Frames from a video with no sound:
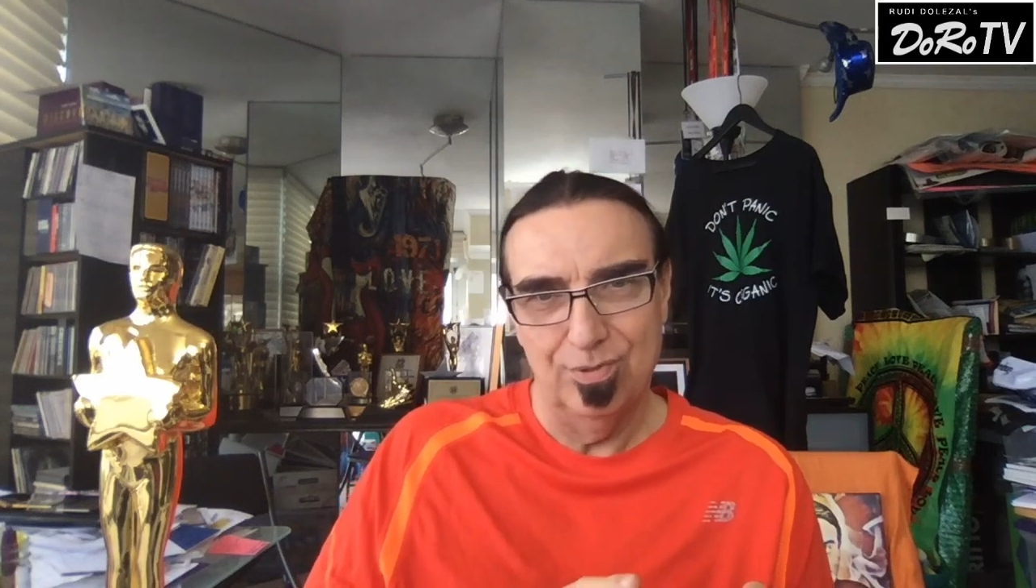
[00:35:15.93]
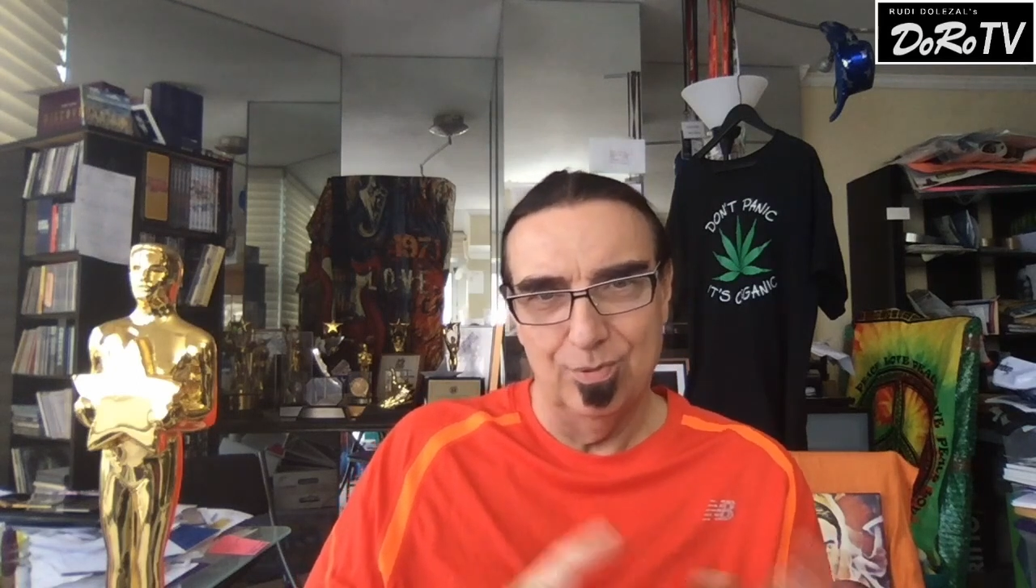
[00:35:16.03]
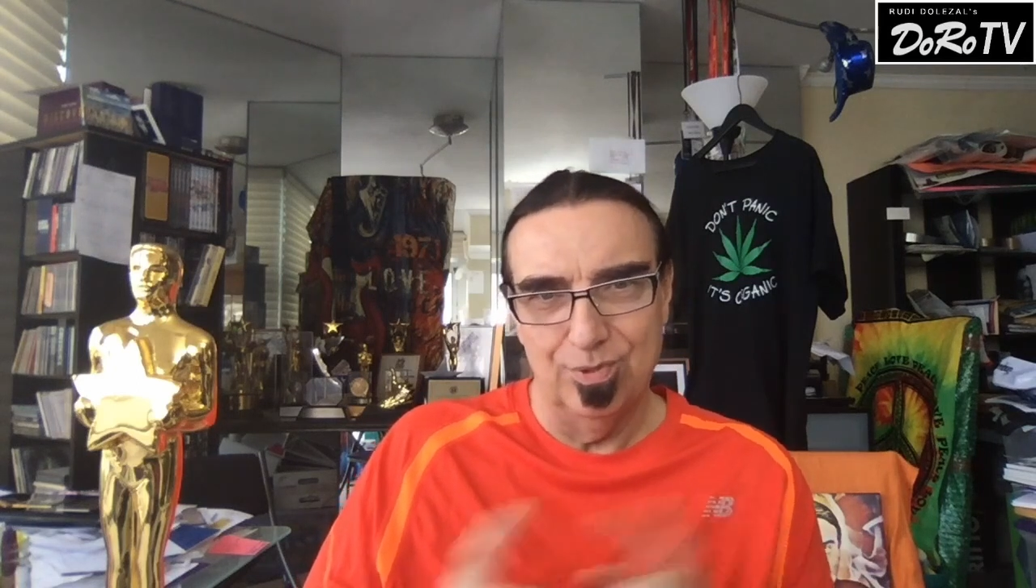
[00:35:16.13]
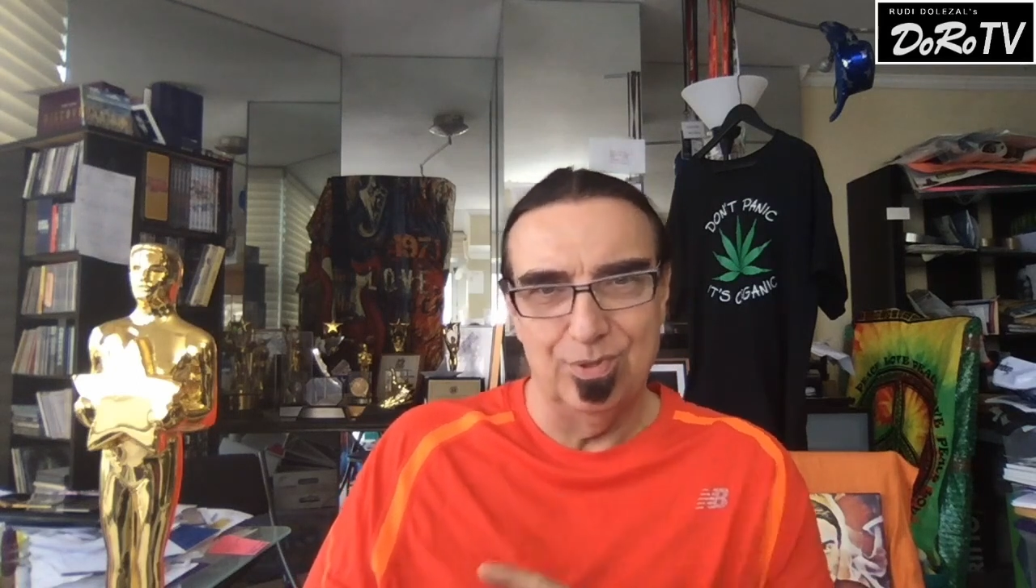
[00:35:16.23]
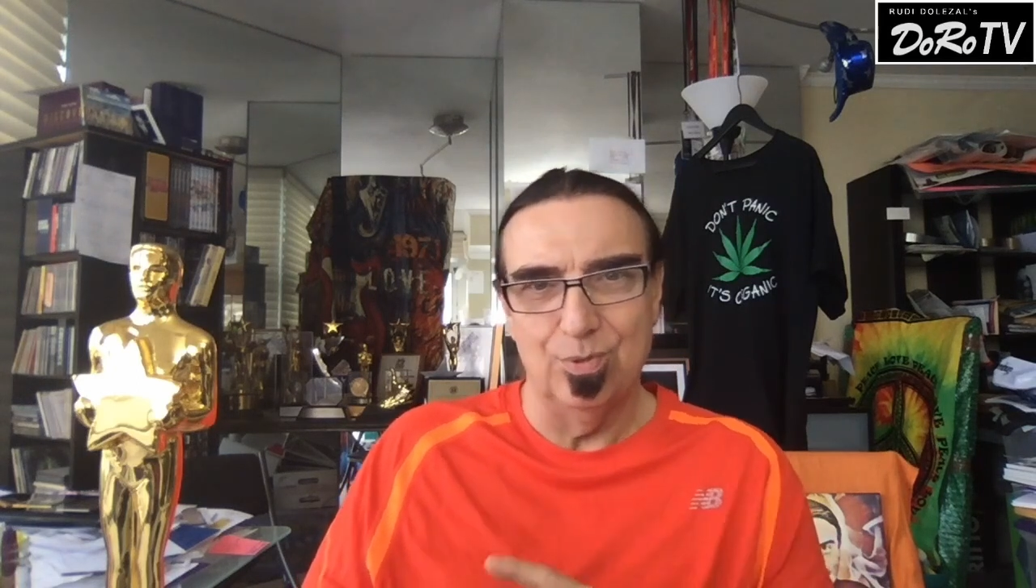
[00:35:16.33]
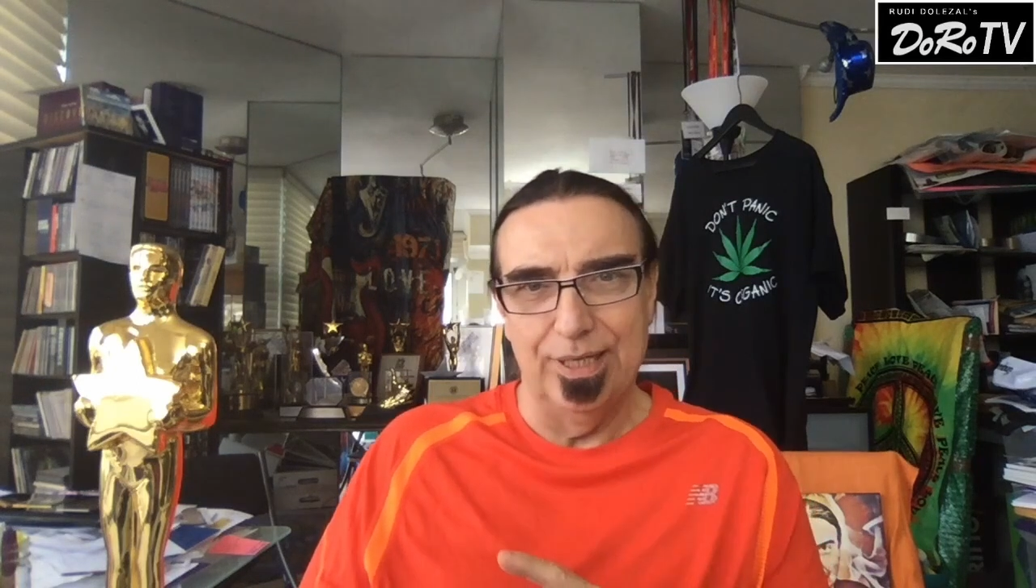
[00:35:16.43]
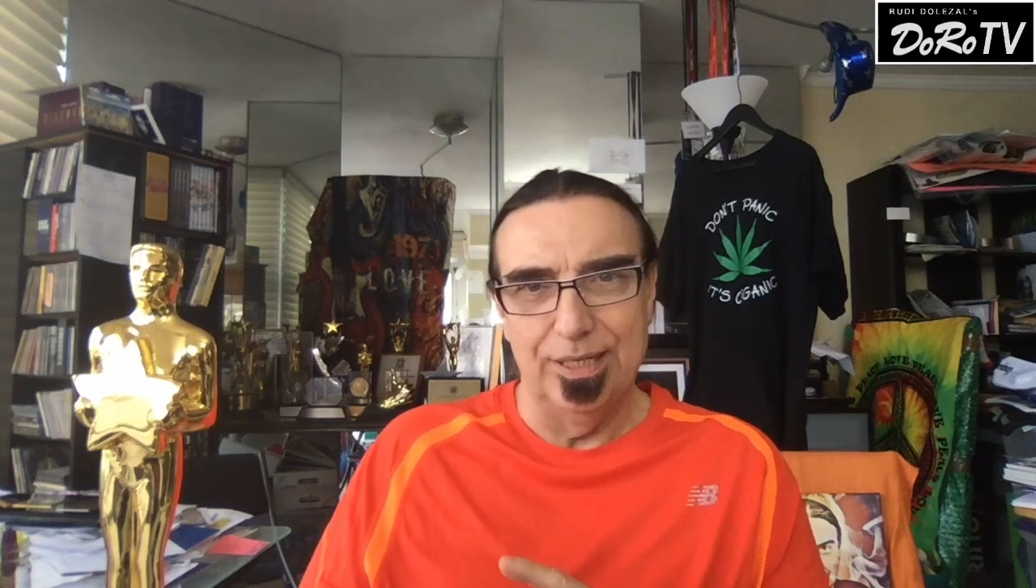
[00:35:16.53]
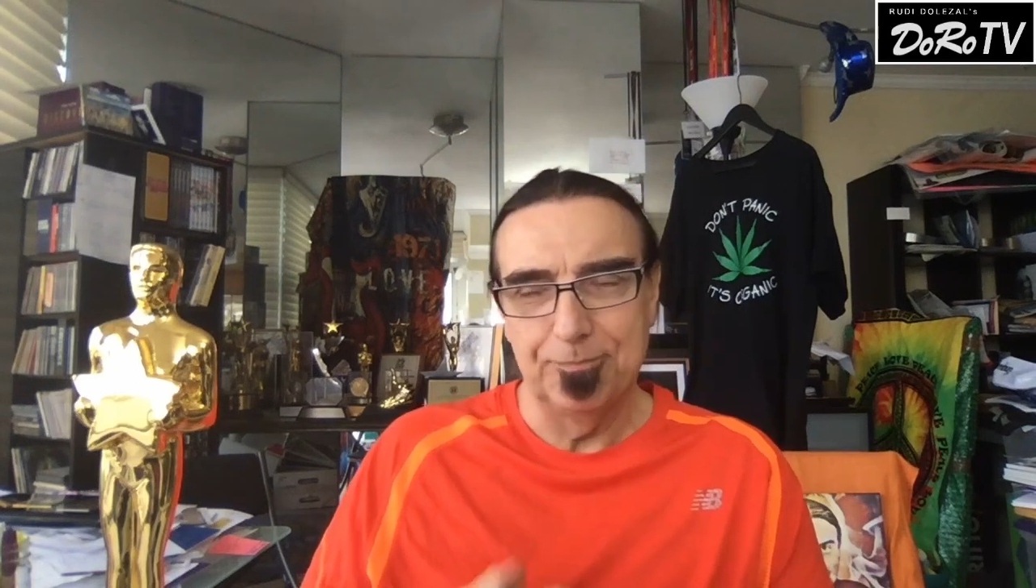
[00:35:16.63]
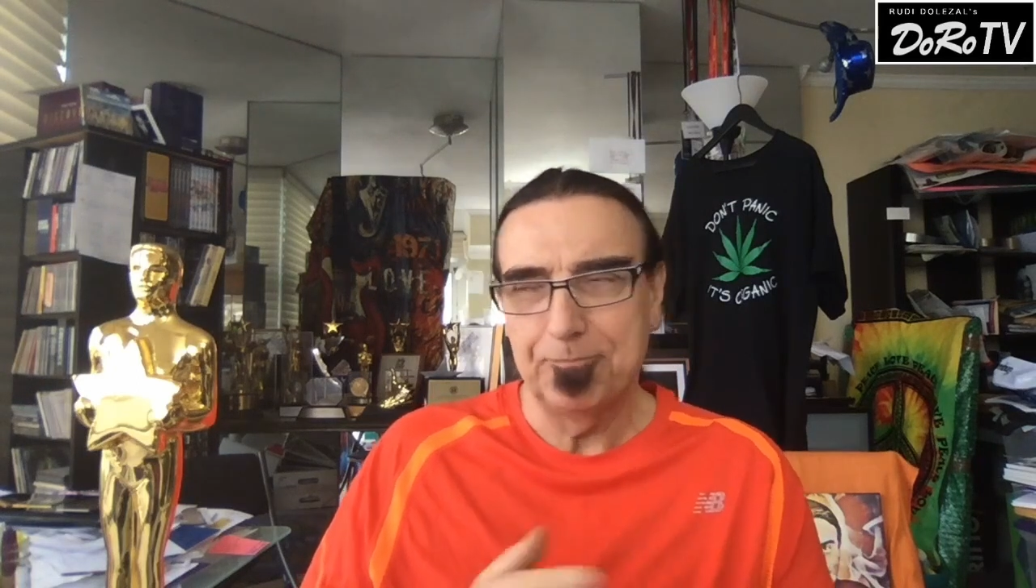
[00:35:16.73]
with Queen.